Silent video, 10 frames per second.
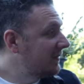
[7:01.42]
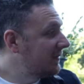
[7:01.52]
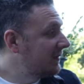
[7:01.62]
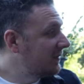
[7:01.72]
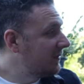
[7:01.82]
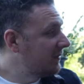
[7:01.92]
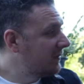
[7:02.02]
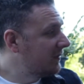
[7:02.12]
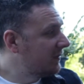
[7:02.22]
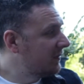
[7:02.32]

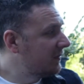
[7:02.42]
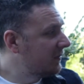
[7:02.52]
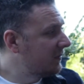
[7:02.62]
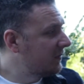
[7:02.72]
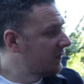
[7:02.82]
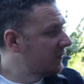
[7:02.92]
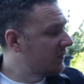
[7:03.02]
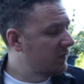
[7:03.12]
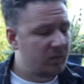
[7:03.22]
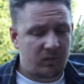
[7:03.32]

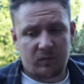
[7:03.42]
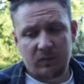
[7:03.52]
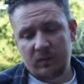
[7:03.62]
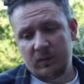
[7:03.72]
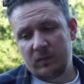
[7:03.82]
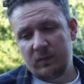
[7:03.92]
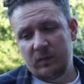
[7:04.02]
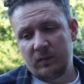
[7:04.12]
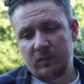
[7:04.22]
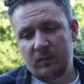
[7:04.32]

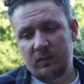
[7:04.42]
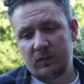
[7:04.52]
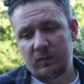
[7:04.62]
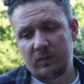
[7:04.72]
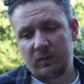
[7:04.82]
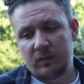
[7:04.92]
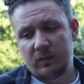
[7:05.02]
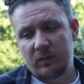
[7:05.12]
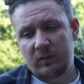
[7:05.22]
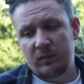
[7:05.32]

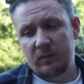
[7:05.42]
[no speech]